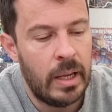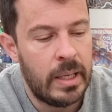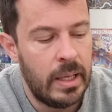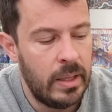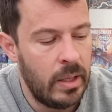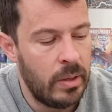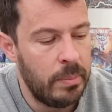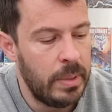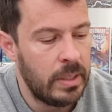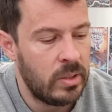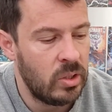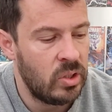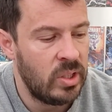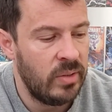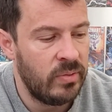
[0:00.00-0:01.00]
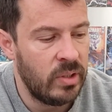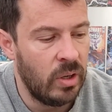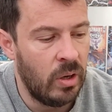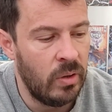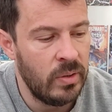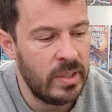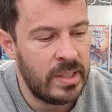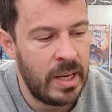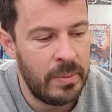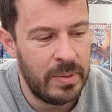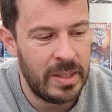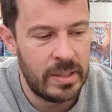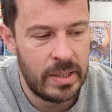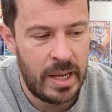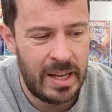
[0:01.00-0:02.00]
I get the other bits to shift it on. The same
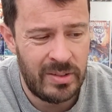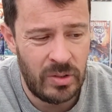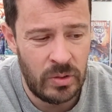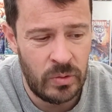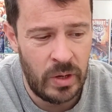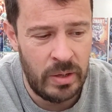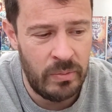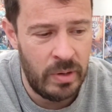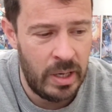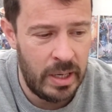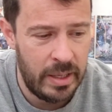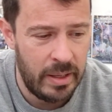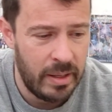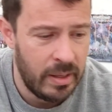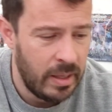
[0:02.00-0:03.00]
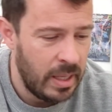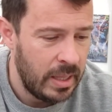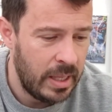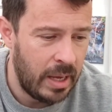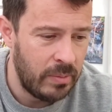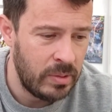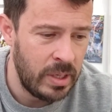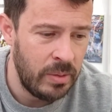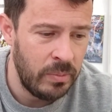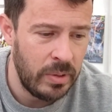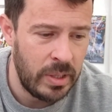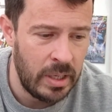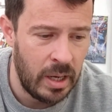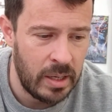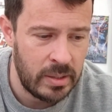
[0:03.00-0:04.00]
with this Astra Train really. That was in
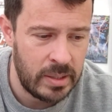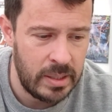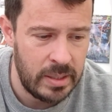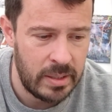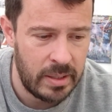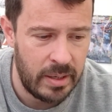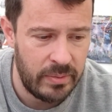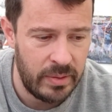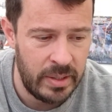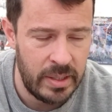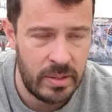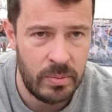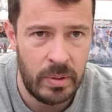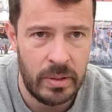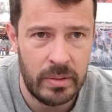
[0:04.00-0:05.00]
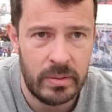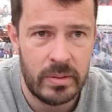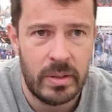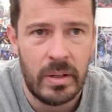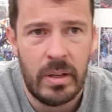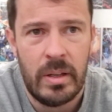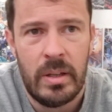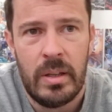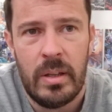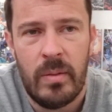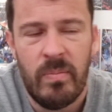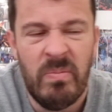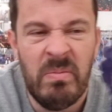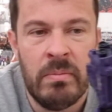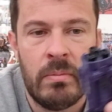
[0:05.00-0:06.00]
with the RC stuff, and this one's
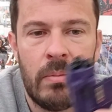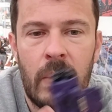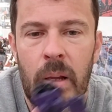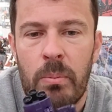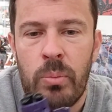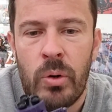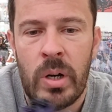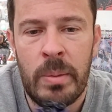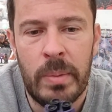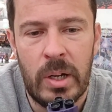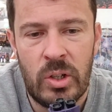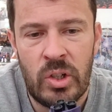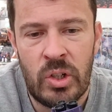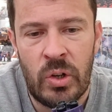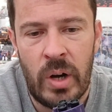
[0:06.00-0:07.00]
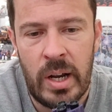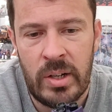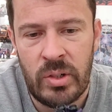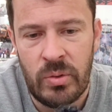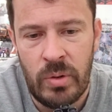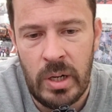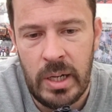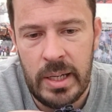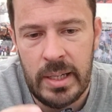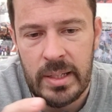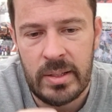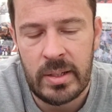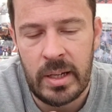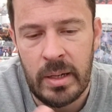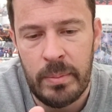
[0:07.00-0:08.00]
pretty much trash really.
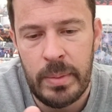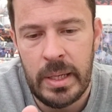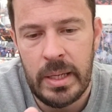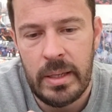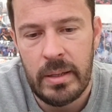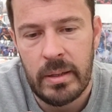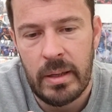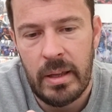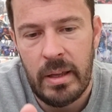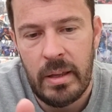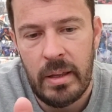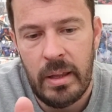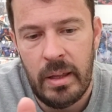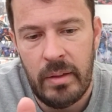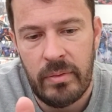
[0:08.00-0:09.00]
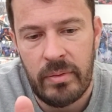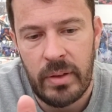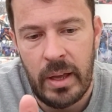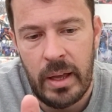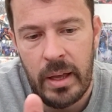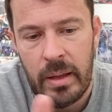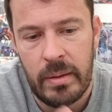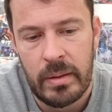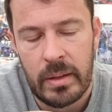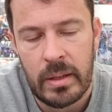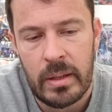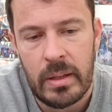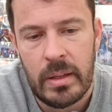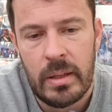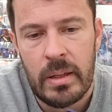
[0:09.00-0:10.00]
It's going to be, if I
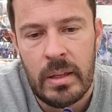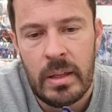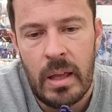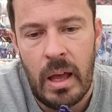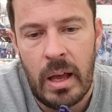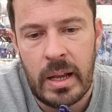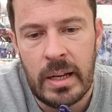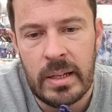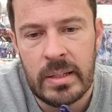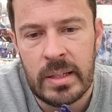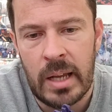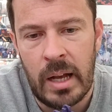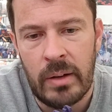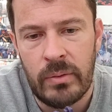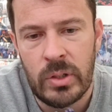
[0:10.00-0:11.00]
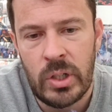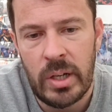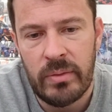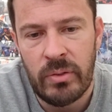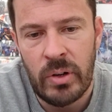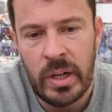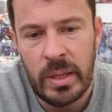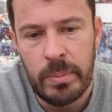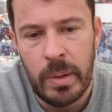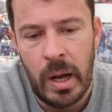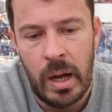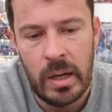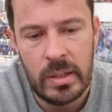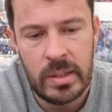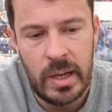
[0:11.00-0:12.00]
can salvage it for any
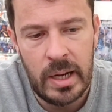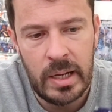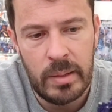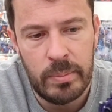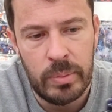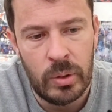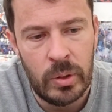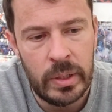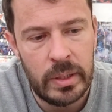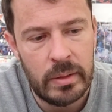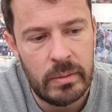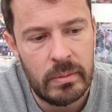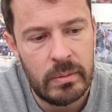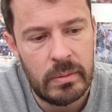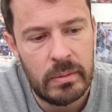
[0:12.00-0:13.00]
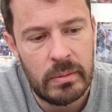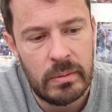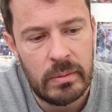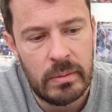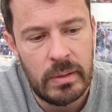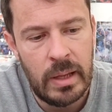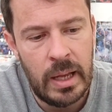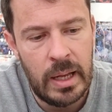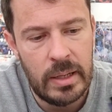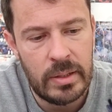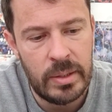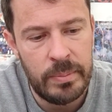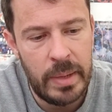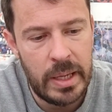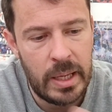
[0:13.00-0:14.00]
parts at any point
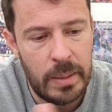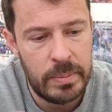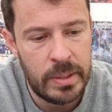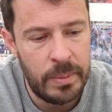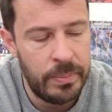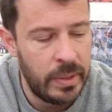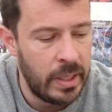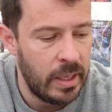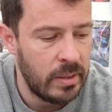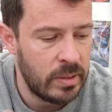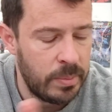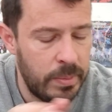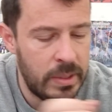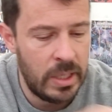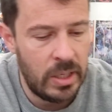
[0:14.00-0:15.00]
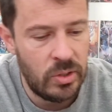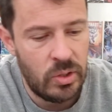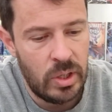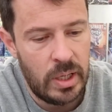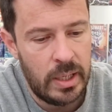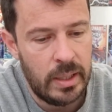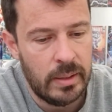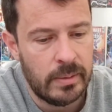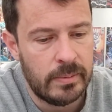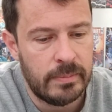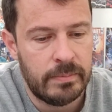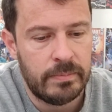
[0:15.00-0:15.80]
to make up something else potentially.